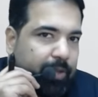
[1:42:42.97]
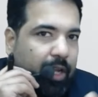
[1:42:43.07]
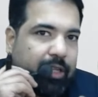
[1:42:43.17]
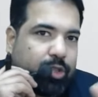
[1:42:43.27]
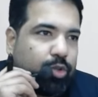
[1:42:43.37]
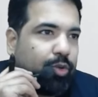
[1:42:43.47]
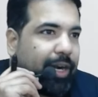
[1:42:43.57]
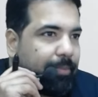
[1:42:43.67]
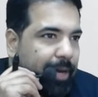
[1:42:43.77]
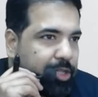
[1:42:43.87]
So you get a
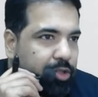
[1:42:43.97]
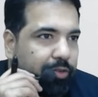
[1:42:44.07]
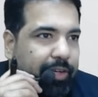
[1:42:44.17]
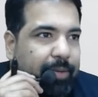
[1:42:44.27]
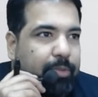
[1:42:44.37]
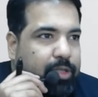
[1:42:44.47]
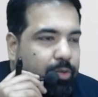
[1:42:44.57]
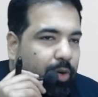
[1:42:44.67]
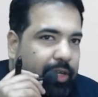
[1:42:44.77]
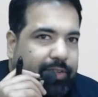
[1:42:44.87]
margin of 10%. What
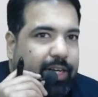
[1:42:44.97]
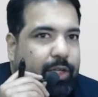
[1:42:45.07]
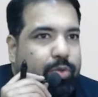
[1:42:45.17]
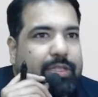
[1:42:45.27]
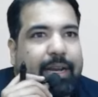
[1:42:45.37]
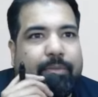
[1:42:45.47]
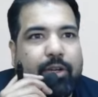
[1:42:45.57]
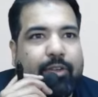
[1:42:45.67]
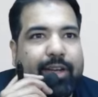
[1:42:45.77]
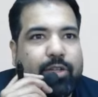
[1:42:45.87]
if there are 2 stamp duty
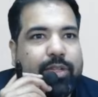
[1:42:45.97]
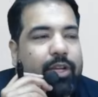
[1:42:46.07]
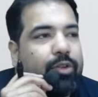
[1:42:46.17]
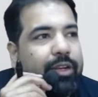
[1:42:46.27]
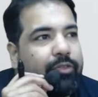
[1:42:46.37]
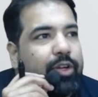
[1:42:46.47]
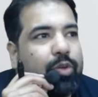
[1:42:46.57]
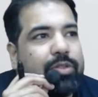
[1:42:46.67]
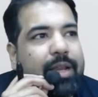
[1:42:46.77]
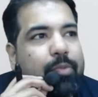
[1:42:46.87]
values? Can you live with 2
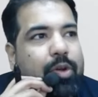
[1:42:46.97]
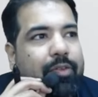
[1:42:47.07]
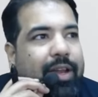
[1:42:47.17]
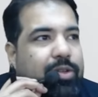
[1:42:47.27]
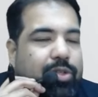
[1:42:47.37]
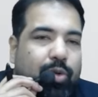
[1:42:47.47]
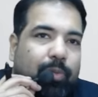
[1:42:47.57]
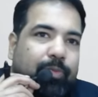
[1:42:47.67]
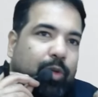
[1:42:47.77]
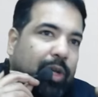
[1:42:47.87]
stamp duty values? No.
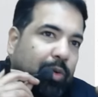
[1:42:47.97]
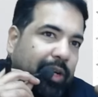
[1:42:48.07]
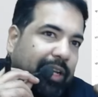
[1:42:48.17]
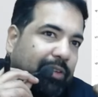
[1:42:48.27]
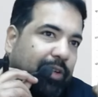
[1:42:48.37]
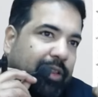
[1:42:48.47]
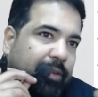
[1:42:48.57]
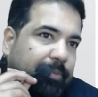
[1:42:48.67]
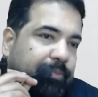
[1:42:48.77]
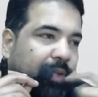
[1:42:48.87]
You can only live with,
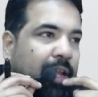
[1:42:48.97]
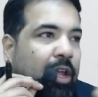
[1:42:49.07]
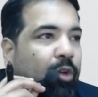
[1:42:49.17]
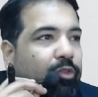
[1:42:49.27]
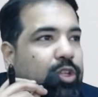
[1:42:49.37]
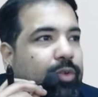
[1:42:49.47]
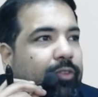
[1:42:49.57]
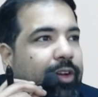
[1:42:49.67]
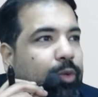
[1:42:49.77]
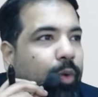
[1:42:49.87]
which one will
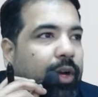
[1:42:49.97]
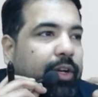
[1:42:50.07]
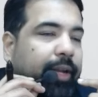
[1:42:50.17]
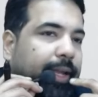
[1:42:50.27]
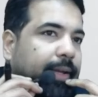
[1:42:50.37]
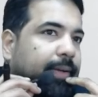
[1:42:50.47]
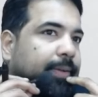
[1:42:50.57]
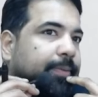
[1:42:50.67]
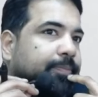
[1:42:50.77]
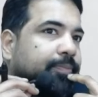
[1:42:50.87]
you want to take?
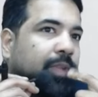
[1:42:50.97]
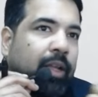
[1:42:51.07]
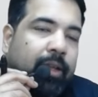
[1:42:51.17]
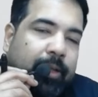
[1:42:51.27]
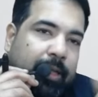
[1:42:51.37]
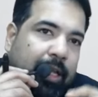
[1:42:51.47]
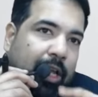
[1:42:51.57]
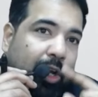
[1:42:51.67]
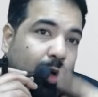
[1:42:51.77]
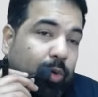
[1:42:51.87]

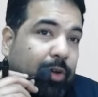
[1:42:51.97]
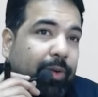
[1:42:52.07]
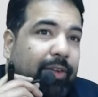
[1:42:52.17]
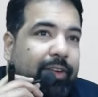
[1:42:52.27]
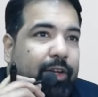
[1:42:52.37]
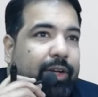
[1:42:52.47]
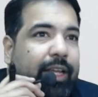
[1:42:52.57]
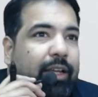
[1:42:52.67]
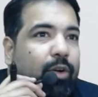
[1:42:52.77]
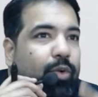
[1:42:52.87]
Lower one will you take?
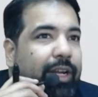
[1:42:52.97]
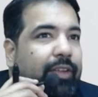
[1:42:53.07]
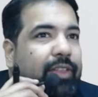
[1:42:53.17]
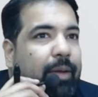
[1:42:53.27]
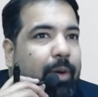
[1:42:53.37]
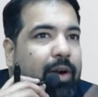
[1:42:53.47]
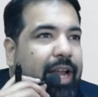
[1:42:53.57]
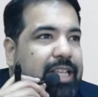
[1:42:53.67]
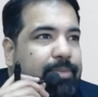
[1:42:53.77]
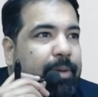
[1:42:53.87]
Only if the amount has
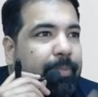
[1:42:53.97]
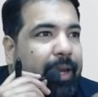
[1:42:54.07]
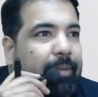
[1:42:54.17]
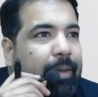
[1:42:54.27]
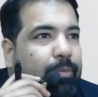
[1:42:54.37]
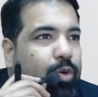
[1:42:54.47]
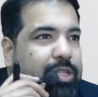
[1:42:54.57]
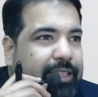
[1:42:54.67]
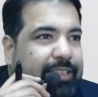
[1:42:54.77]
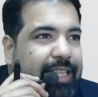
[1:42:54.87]
been paid by modes other
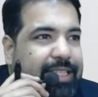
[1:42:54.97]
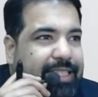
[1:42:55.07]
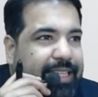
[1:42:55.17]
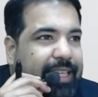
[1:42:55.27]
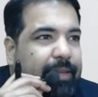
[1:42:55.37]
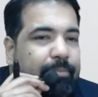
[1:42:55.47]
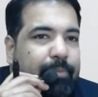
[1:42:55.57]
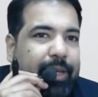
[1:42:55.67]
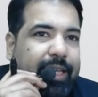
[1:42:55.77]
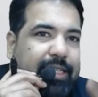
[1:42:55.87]
than C,
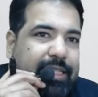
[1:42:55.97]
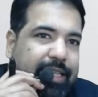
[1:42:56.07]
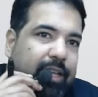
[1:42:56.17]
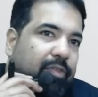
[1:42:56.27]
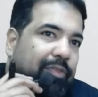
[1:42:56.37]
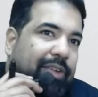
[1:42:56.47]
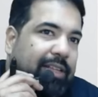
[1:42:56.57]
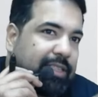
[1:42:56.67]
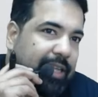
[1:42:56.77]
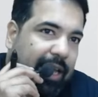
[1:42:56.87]
B, C. We've done this
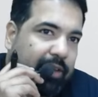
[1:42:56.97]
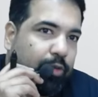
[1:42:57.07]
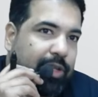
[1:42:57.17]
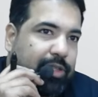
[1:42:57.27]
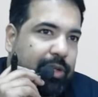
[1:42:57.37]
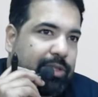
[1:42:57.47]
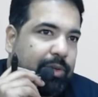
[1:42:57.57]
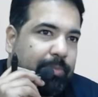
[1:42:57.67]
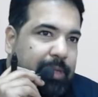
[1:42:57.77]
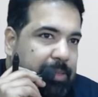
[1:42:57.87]
in IFOS also,
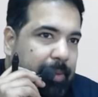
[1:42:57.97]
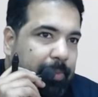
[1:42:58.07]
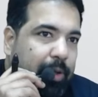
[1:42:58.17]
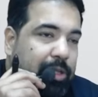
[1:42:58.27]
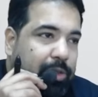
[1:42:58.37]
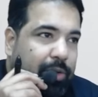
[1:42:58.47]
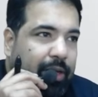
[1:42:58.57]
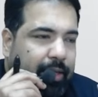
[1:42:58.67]
PGBP also,